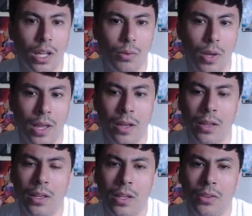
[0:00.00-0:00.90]
where
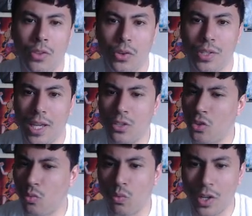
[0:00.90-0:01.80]
those decks
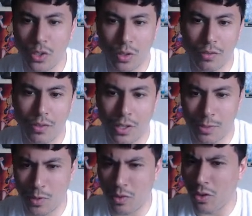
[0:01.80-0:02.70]
just run you over,
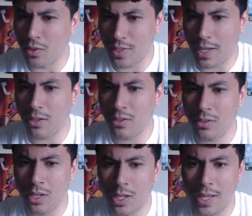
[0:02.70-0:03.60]
especially going second,
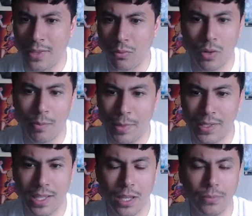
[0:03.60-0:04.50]
and they ride Mazer
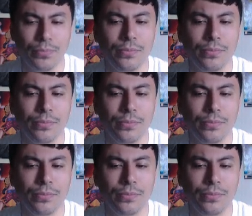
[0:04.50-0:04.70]
Gear.